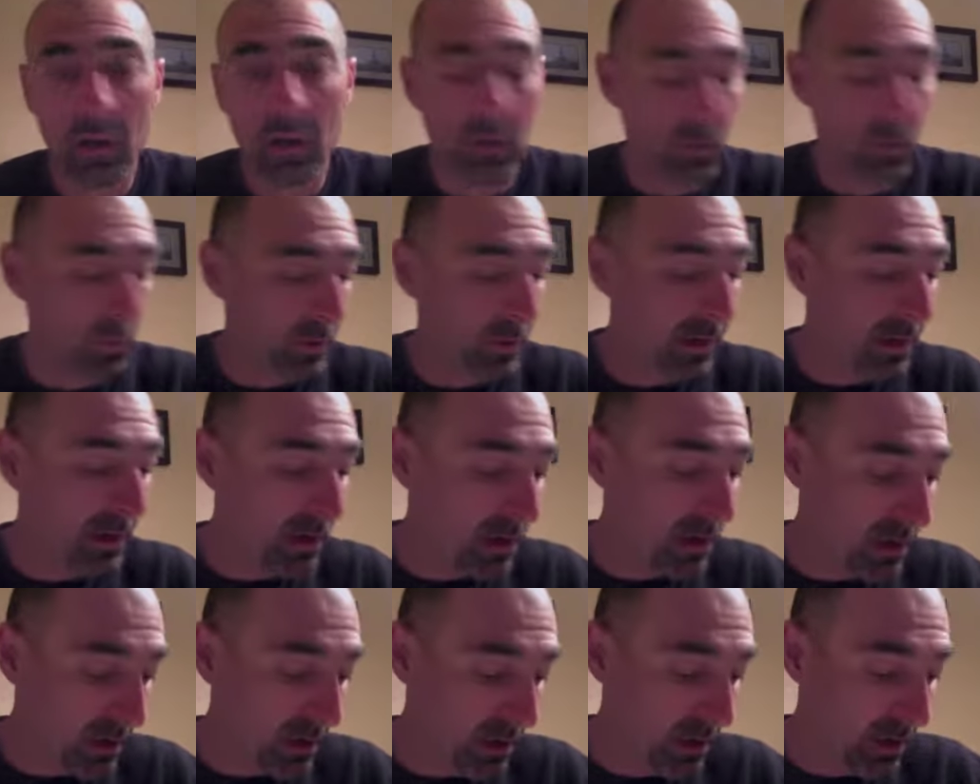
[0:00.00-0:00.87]
We
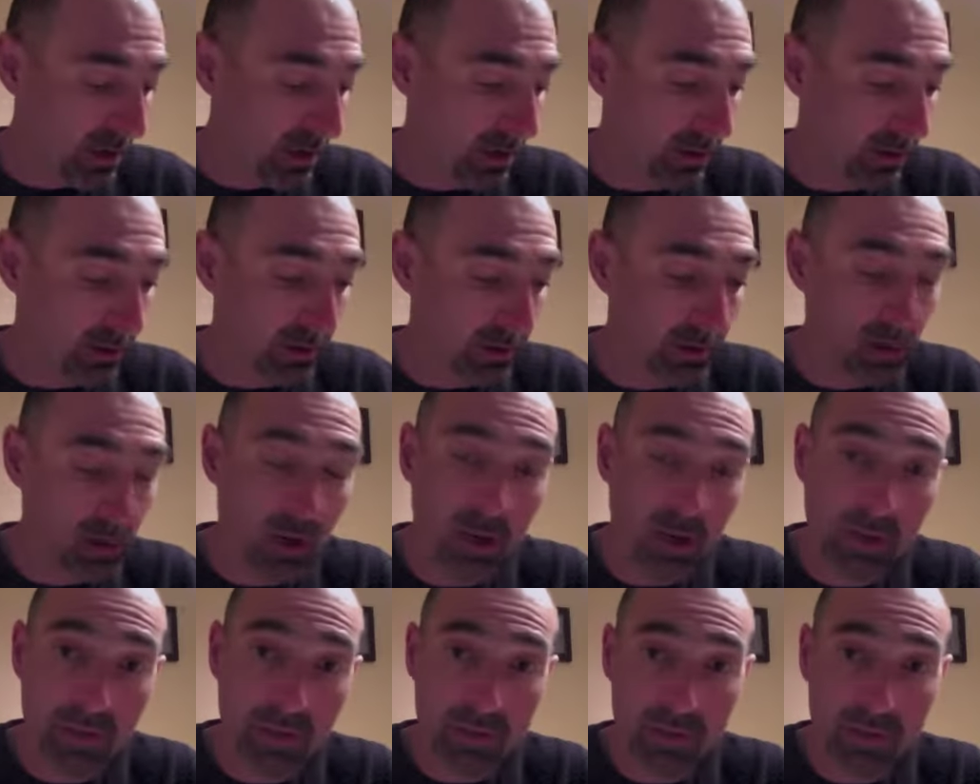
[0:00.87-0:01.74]
are the
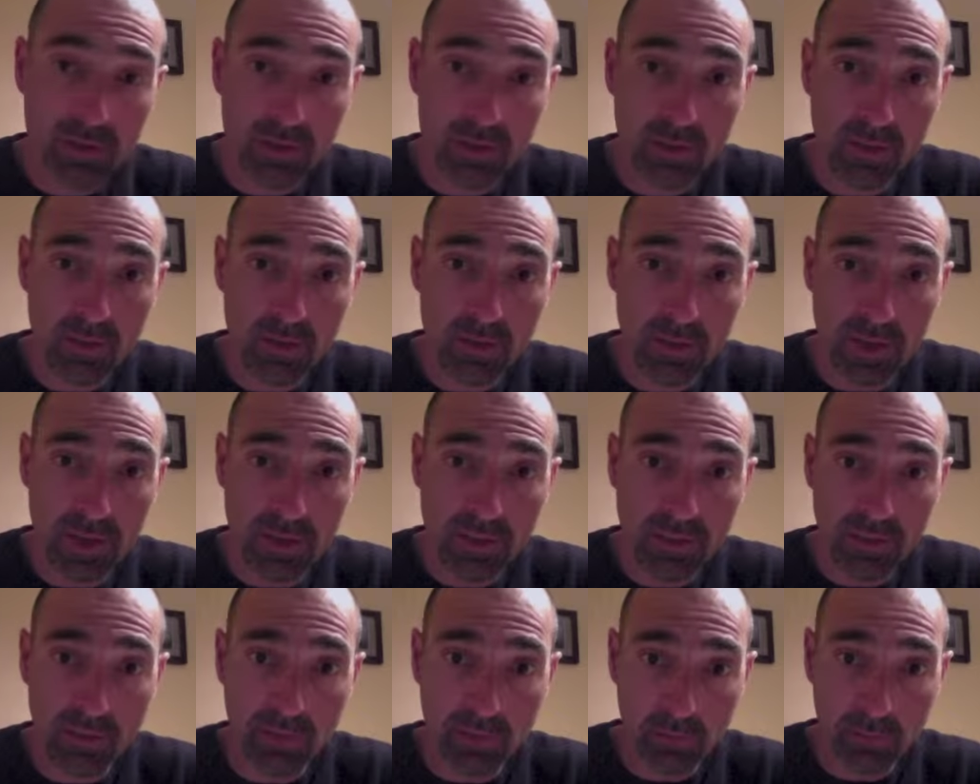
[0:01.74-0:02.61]
longest
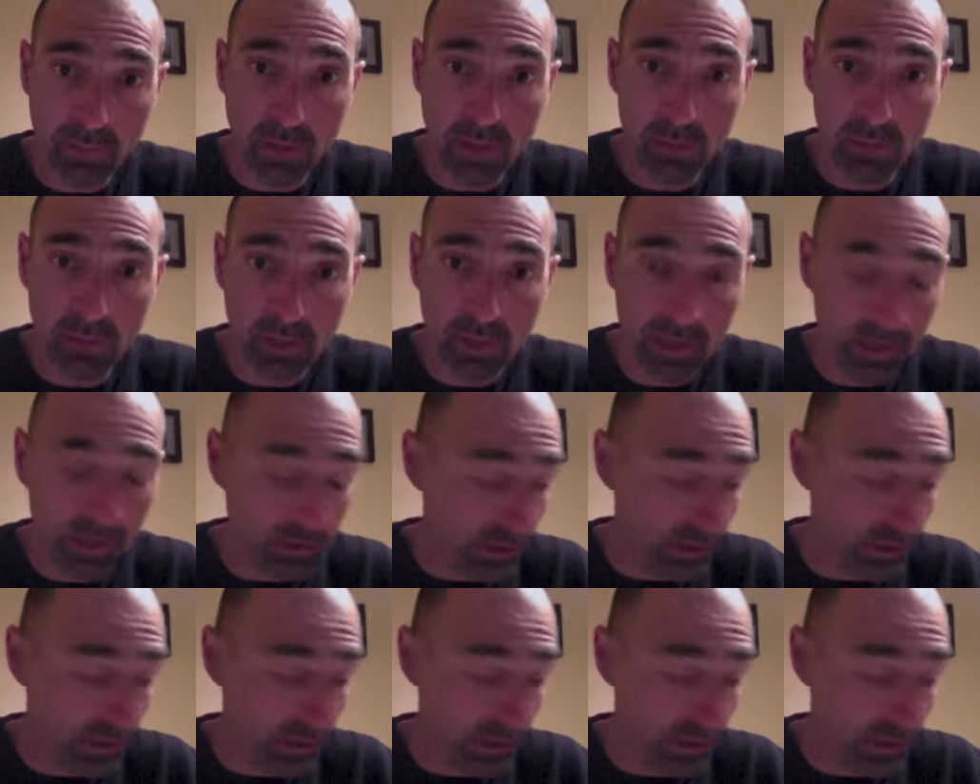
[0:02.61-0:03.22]
lasting republic in the